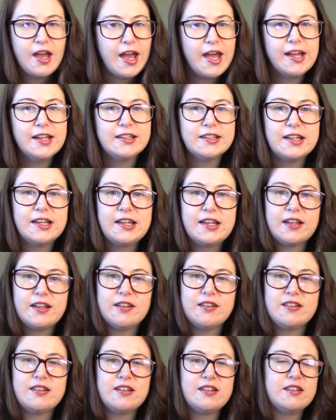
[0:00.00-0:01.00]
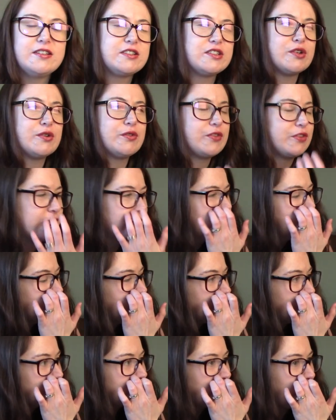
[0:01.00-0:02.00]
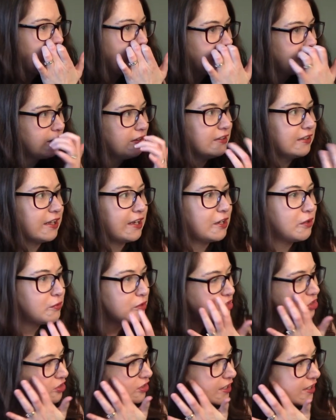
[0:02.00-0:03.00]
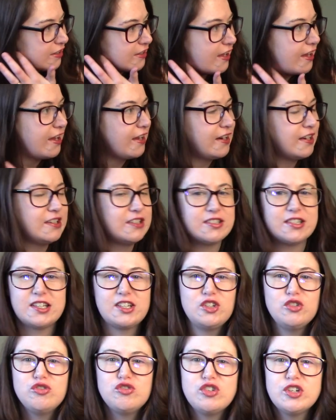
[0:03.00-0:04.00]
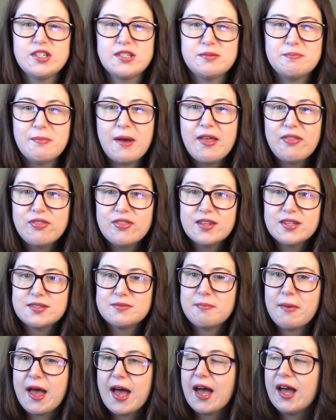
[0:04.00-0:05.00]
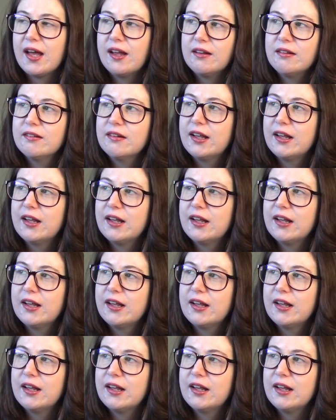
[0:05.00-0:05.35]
And, like, so they're having language like that, and it's like, you just met this man.